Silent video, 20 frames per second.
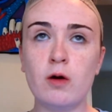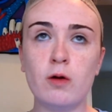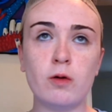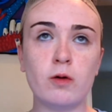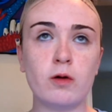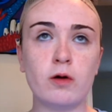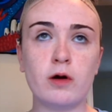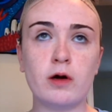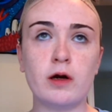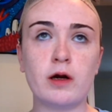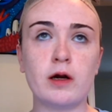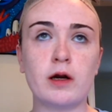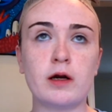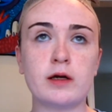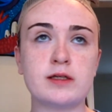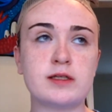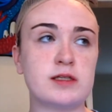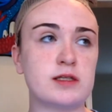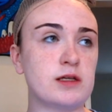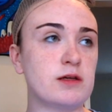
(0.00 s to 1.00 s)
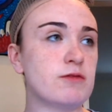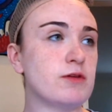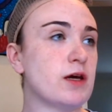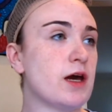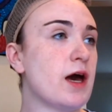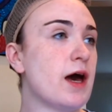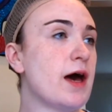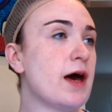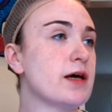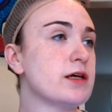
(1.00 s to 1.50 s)
or
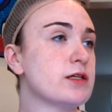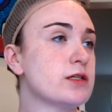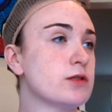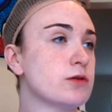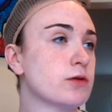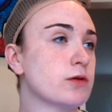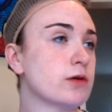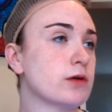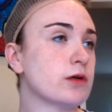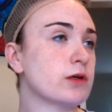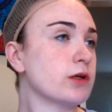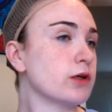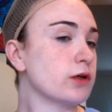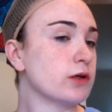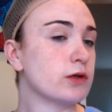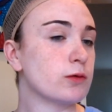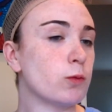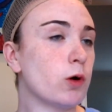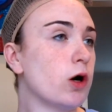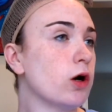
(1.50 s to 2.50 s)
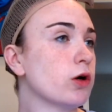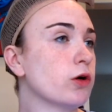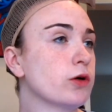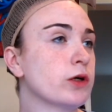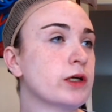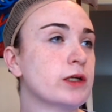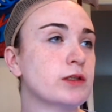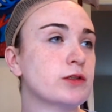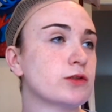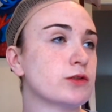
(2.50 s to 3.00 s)
CVS or your
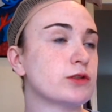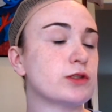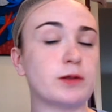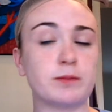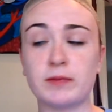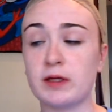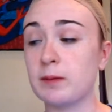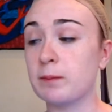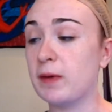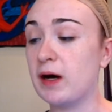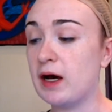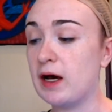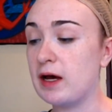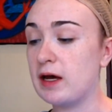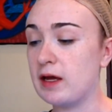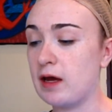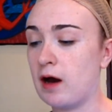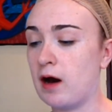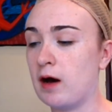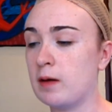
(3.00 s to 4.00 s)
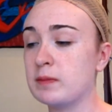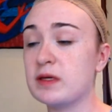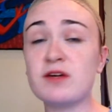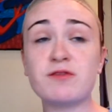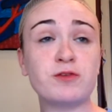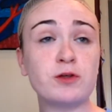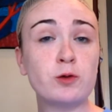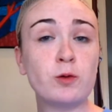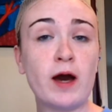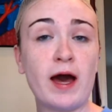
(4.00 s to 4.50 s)
Walgreens or something. But
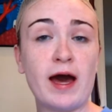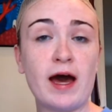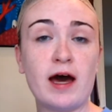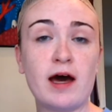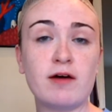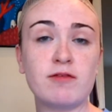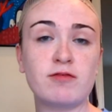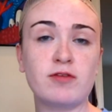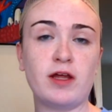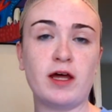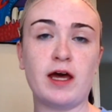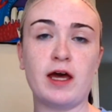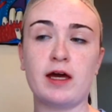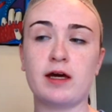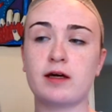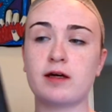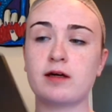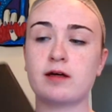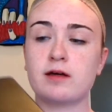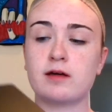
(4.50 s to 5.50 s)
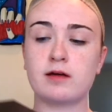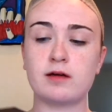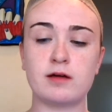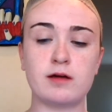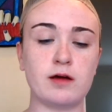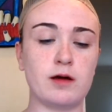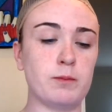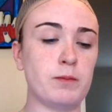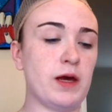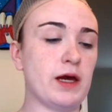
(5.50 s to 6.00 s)
if you have like
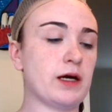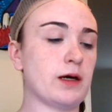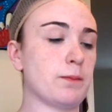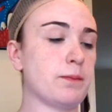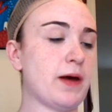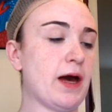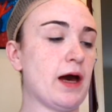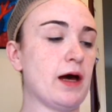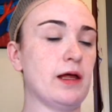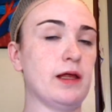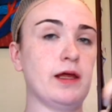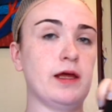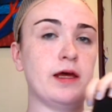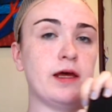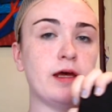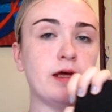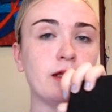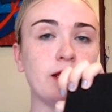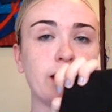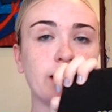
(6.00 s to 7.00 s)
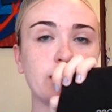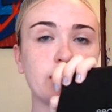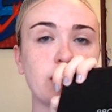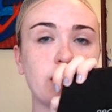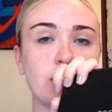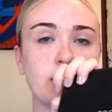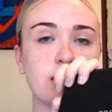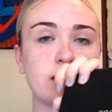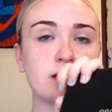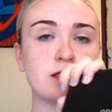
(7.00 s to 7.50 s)
a makeup palette like
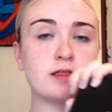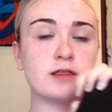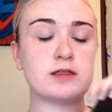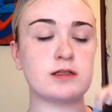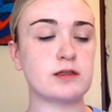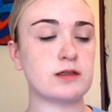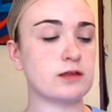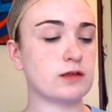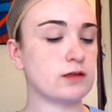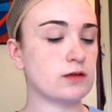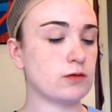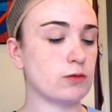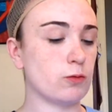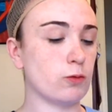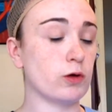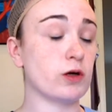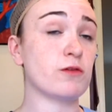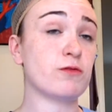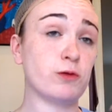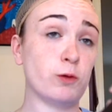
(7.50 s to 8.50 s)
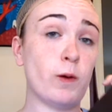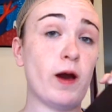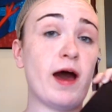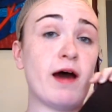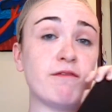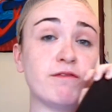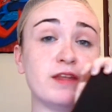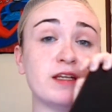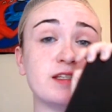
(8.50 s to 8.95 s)
this, or if you have